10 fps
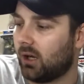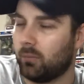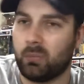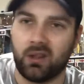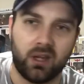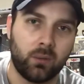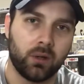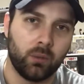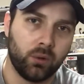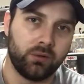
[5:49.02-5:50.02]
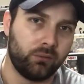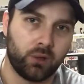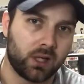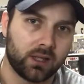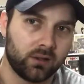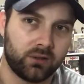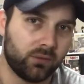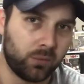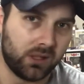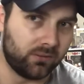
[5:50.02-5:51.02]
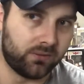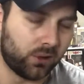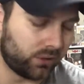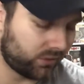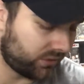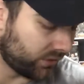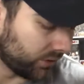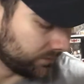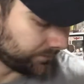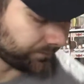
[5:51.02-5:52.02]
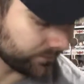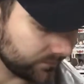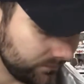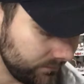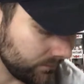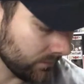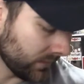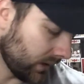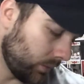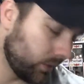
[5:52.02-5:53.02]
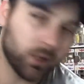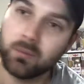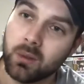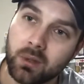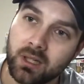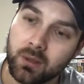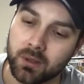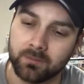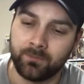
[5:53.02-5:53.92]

But that one I wanted regardless of it being flocked. So we grabbed that one anyway.